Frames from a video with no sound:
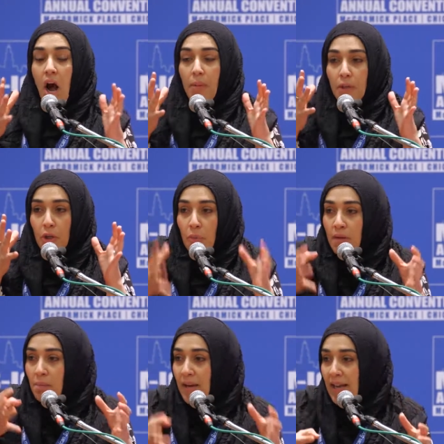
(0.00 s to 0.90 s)
a
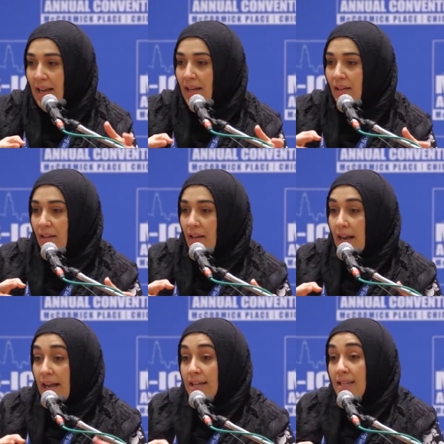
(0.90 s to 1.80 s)
human being
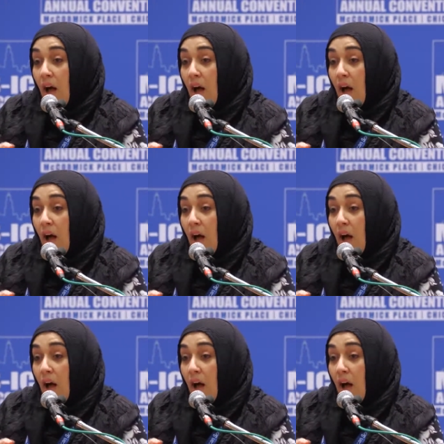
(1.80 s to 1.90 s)
is